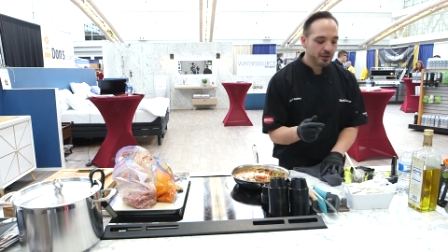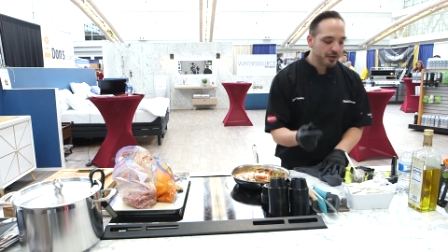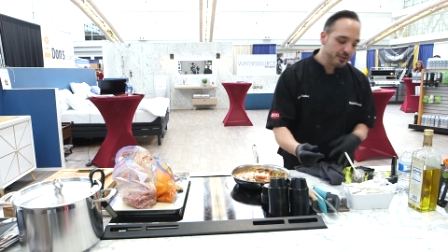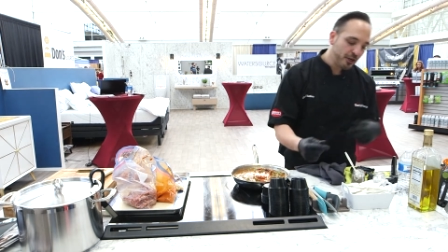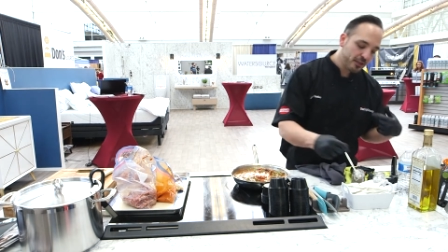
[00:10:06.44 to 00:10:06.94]
gonna
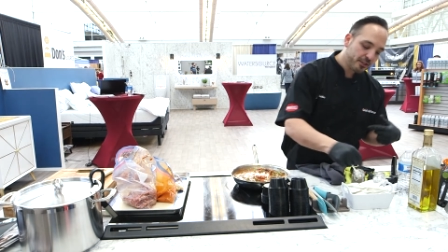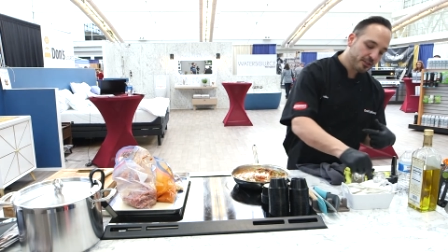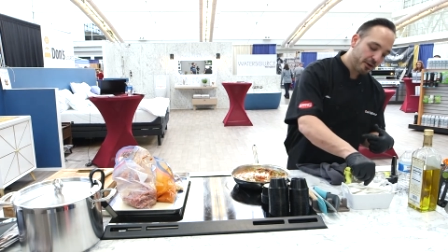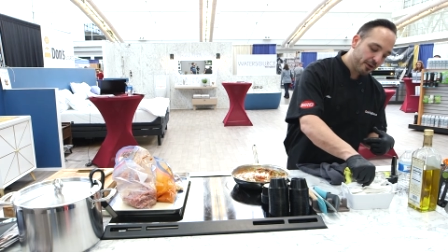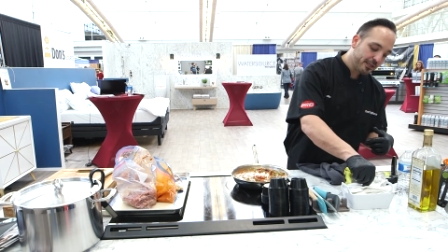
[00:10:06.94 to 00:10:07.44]
adjust it
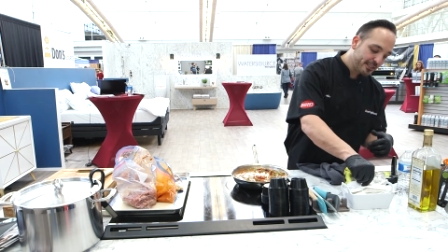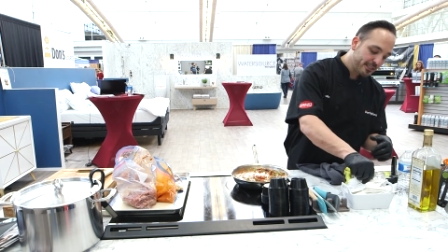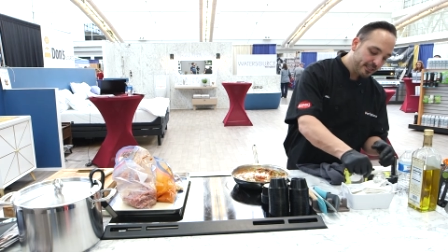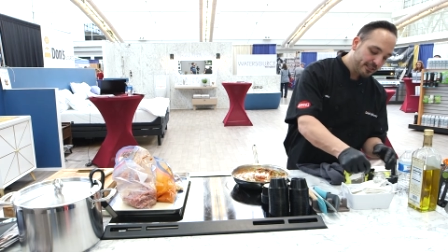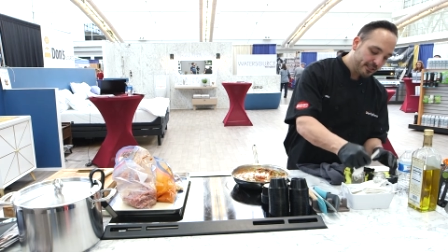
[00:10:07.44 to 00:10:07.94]
because I already
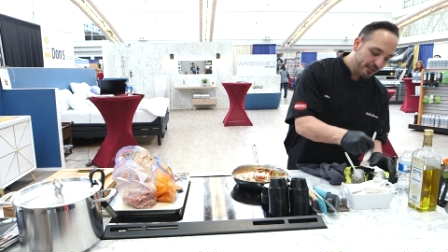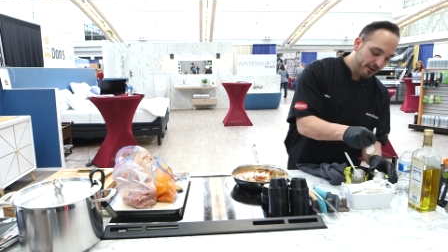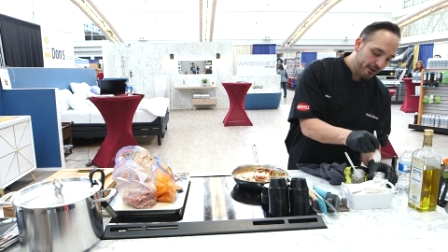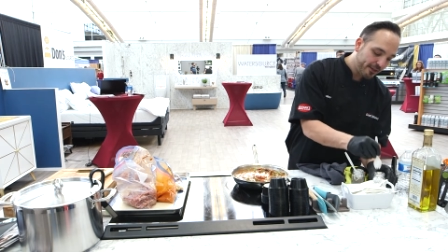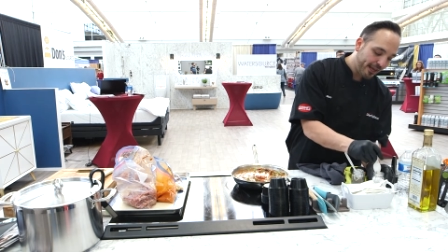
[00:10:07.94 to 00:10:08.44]
seasoned it,
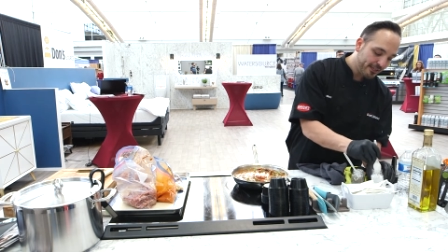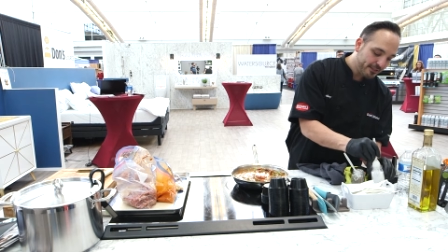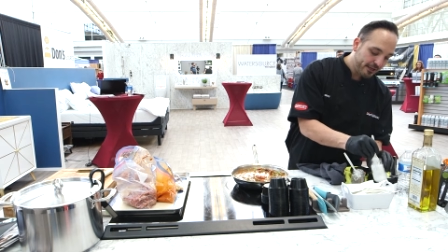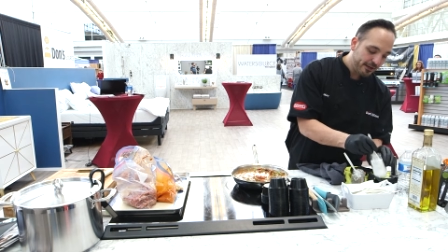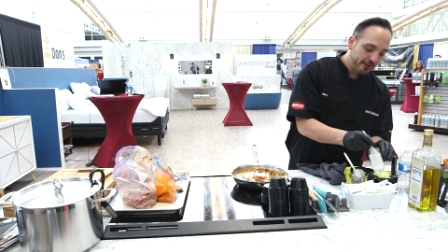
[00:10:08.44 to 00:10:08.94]
already
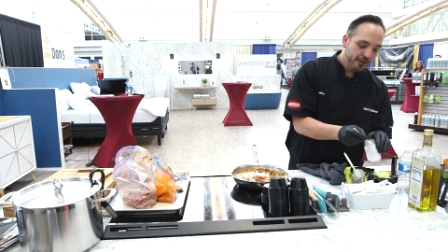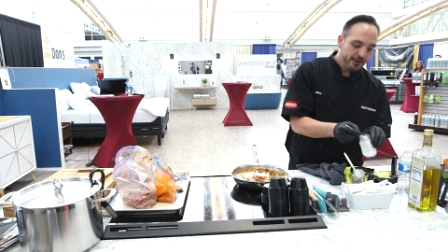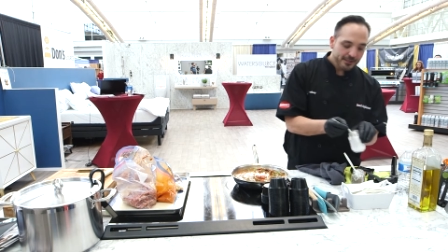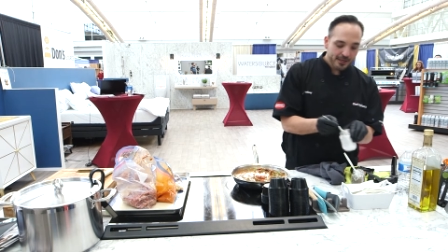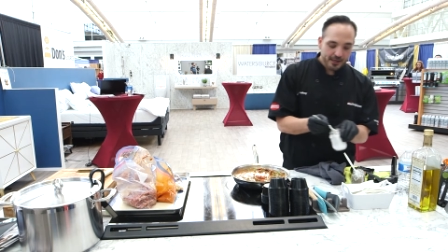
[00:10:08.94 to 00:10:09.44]
tasted it.
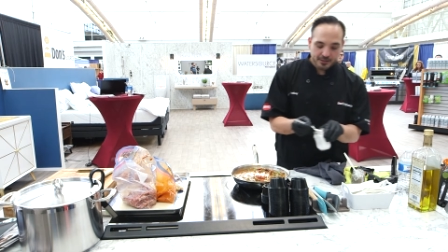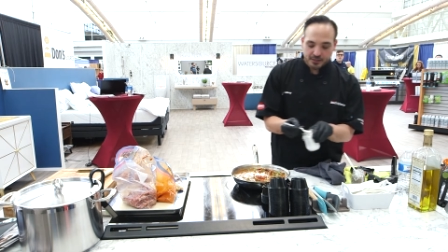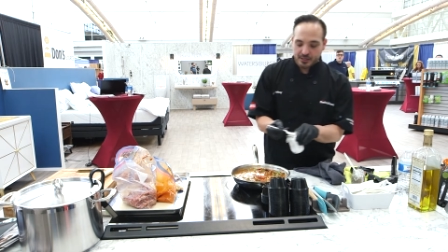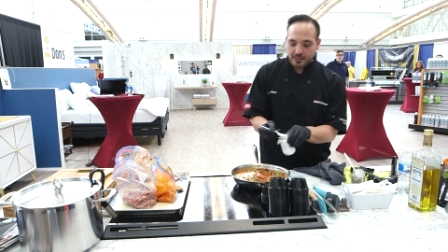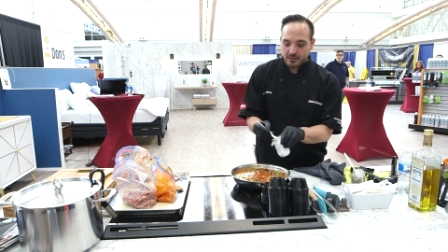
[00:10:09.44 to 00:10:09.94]
Kind of
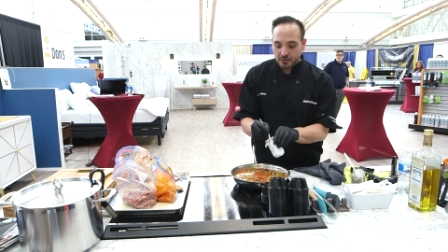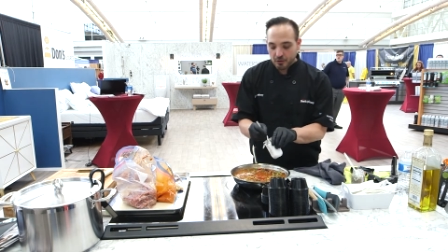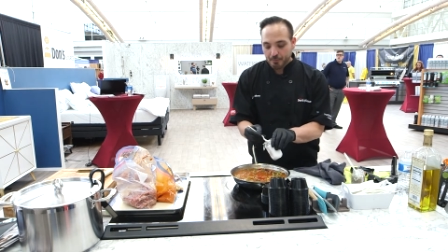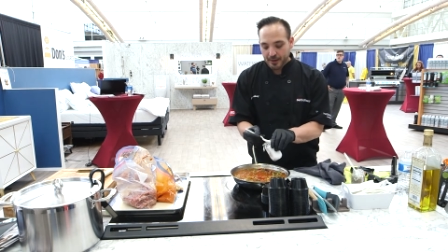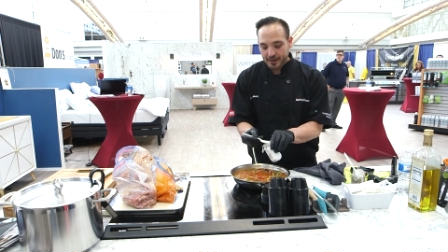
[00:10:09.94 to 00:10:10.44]
just needs a
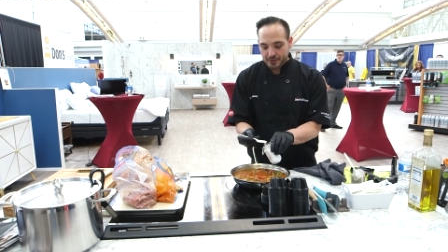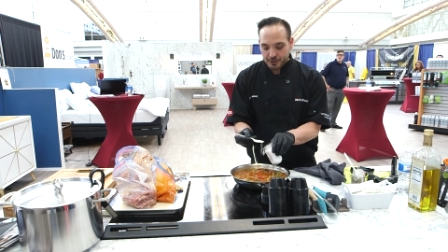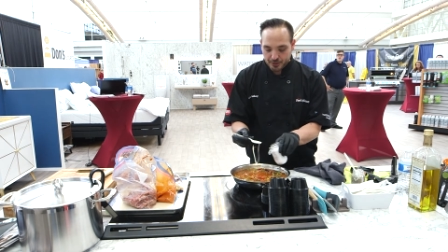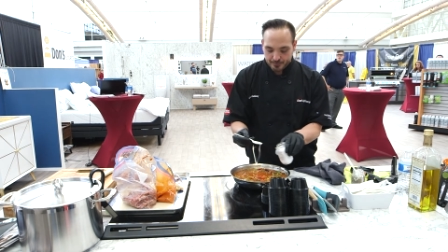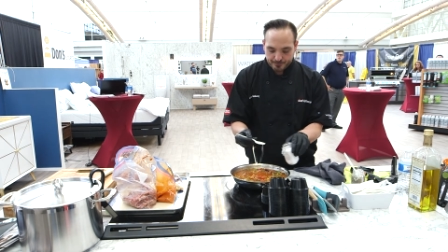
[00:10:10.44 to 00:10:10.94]
little
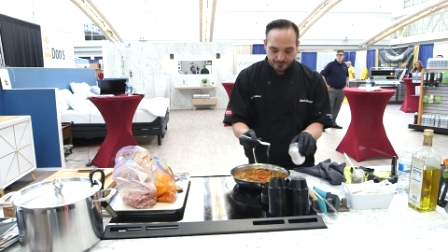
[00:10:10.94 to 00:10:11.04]
pinch.